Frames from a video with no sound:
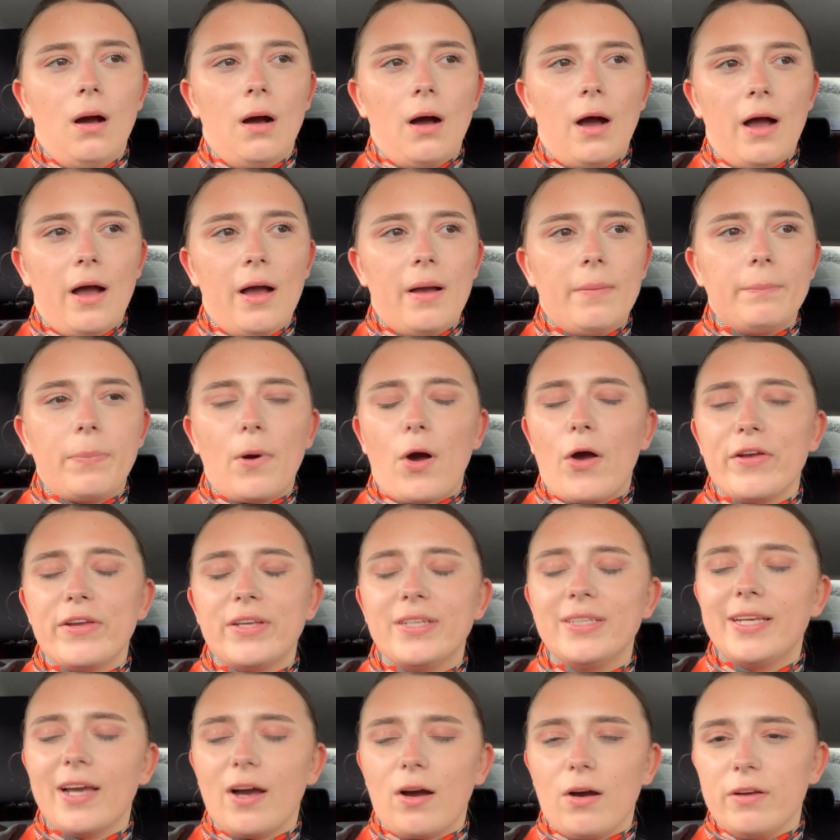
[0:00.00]
But I
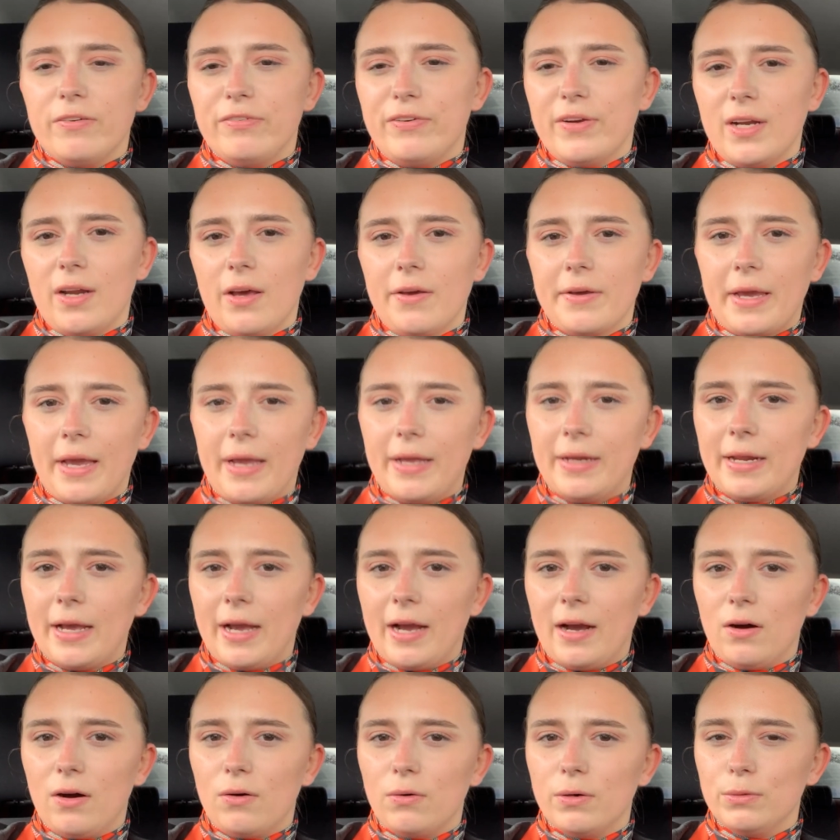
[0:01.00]
feel okay
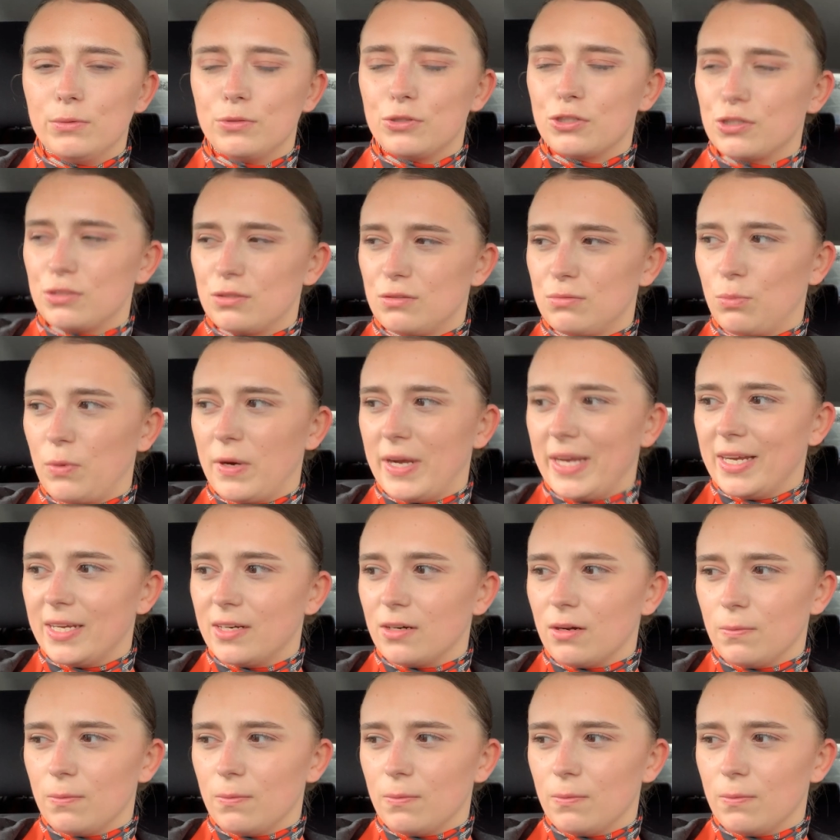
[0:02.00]
now. It was just weird.